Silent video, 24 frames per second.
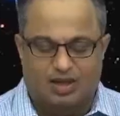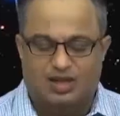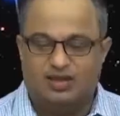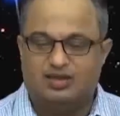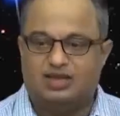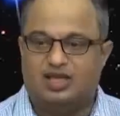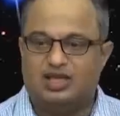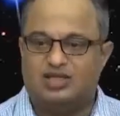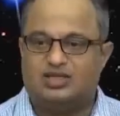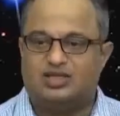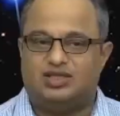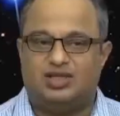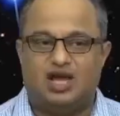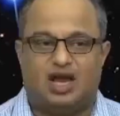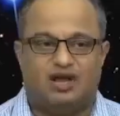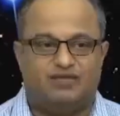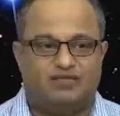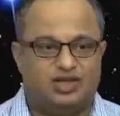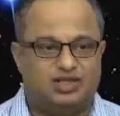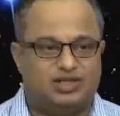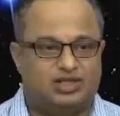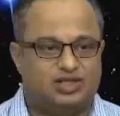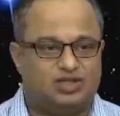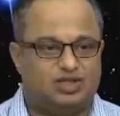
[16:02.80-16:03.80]
this
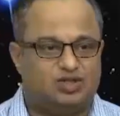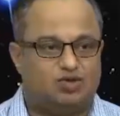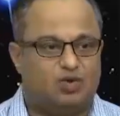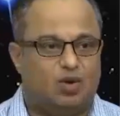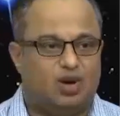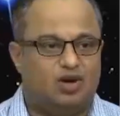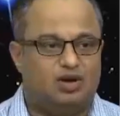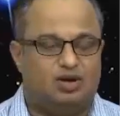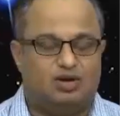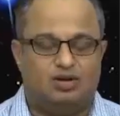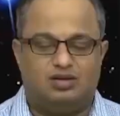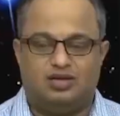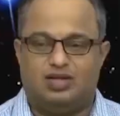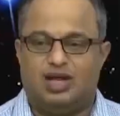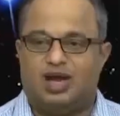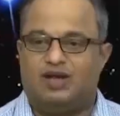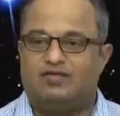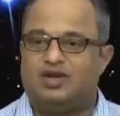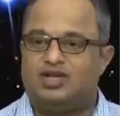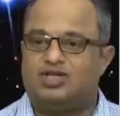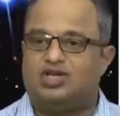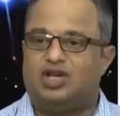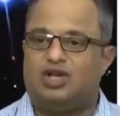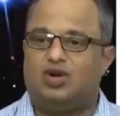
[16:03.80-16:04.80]
divergent
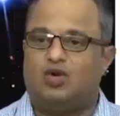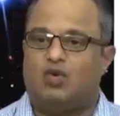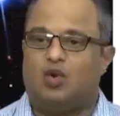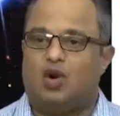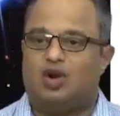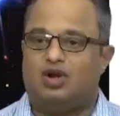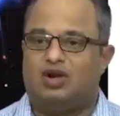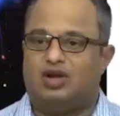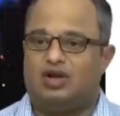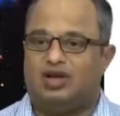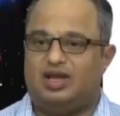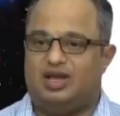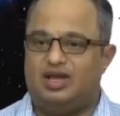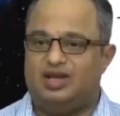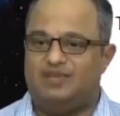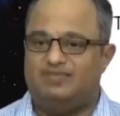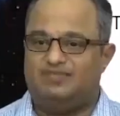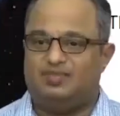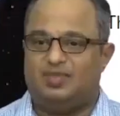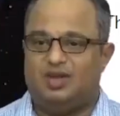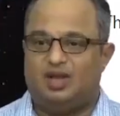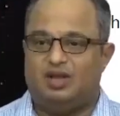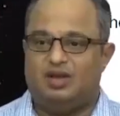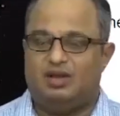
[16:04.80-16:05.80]
quantity,
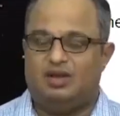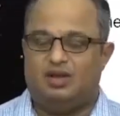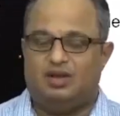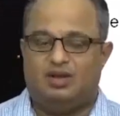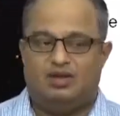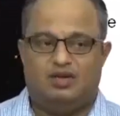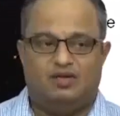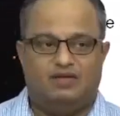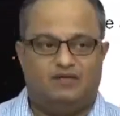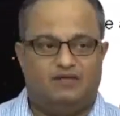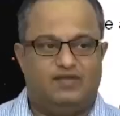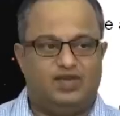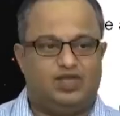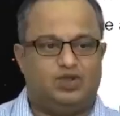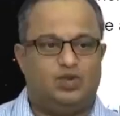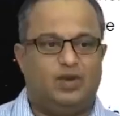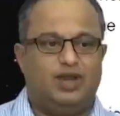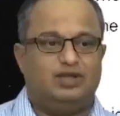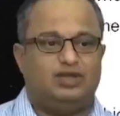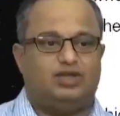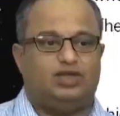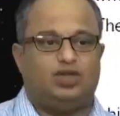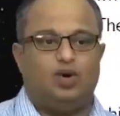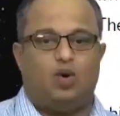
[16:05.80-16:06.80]
which we
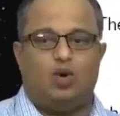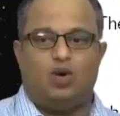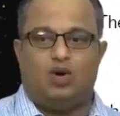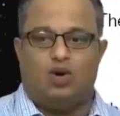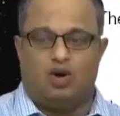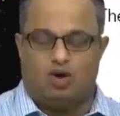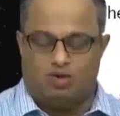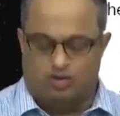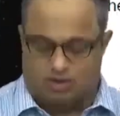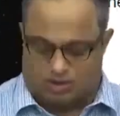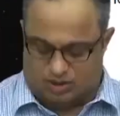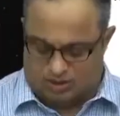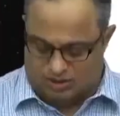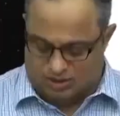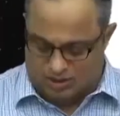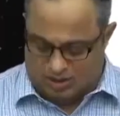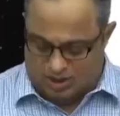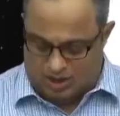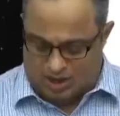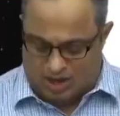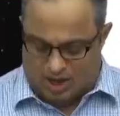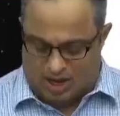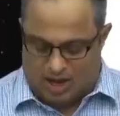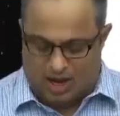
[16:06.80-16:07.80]
will throw out,
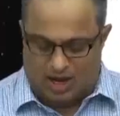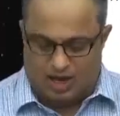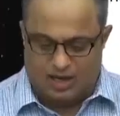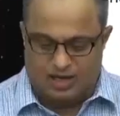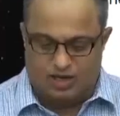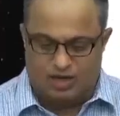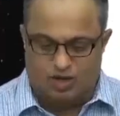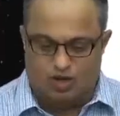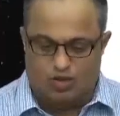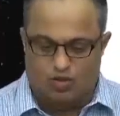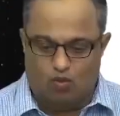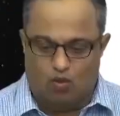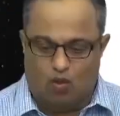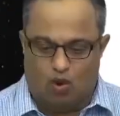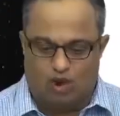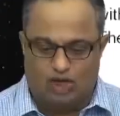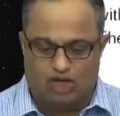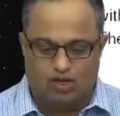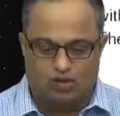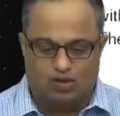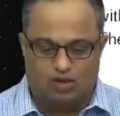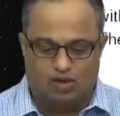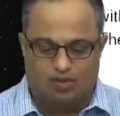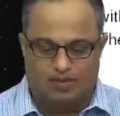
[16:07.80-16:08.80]
and
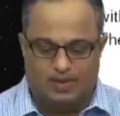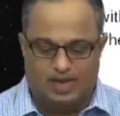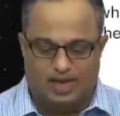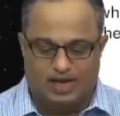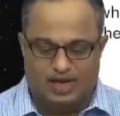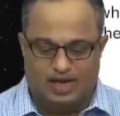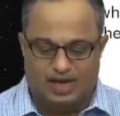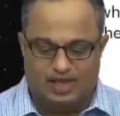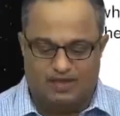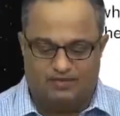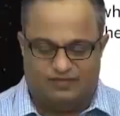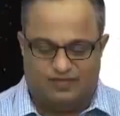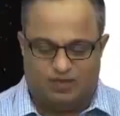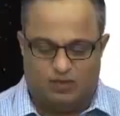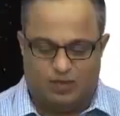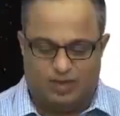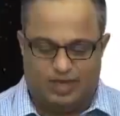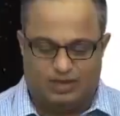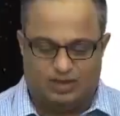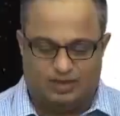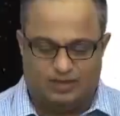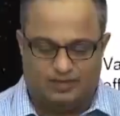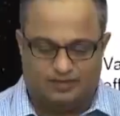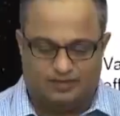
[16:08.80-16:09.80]
what you will be left with